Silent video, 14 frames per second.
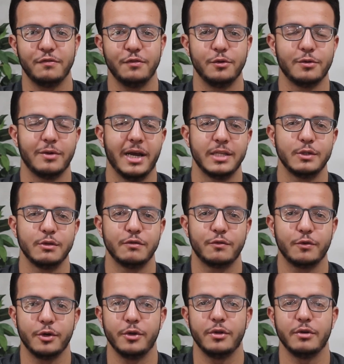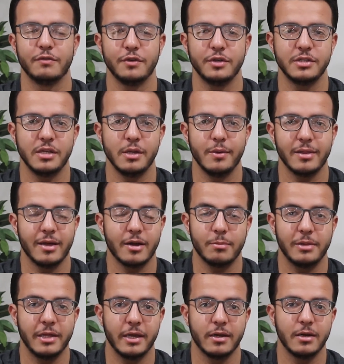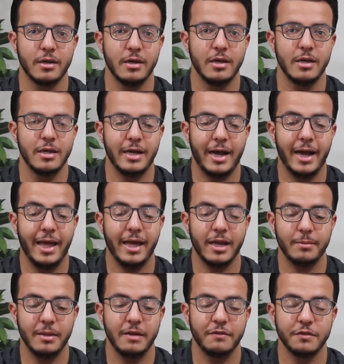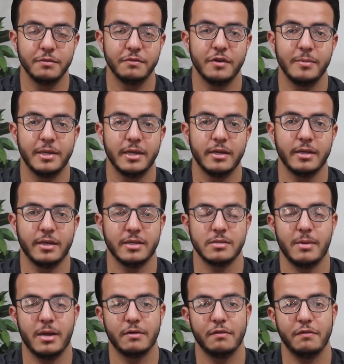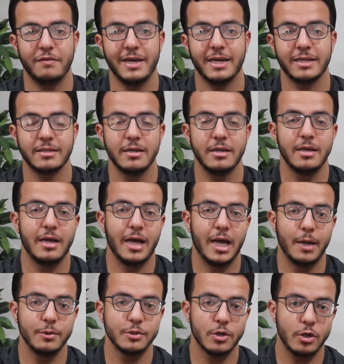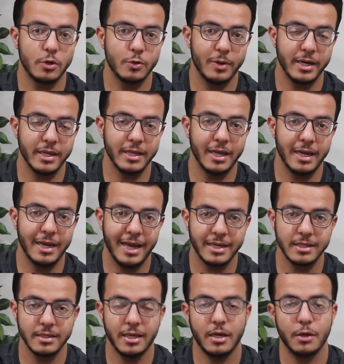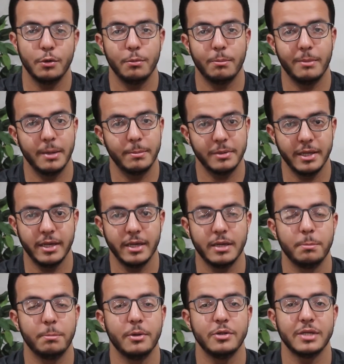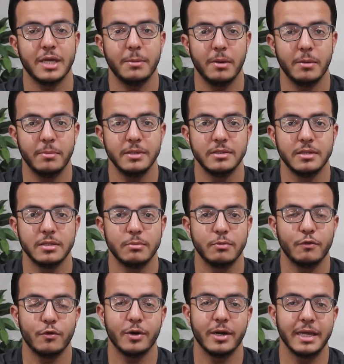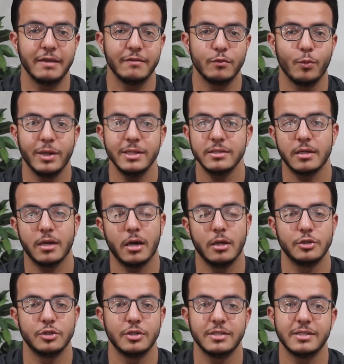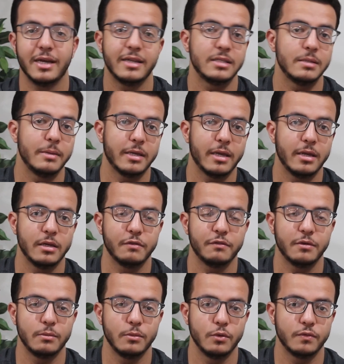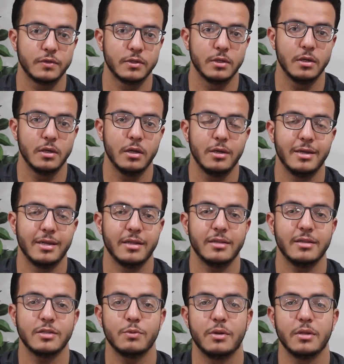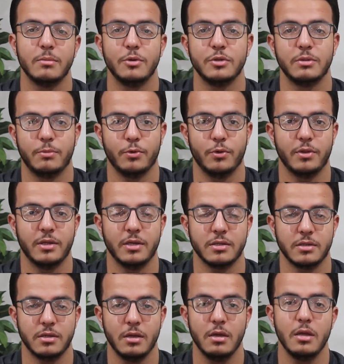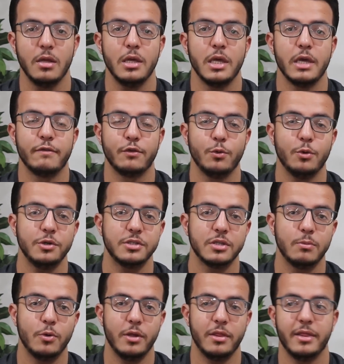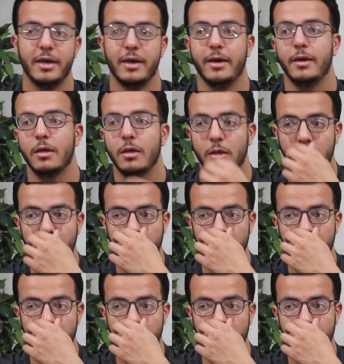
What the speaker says: a full ride to a four-year university without a plan. I had a plan from the very beginning. As a matter of fact, I was already enacting out my plan and building out my business before I even went to college or decided to make any different moves. And I think that's one of the most important things. If you are someone that,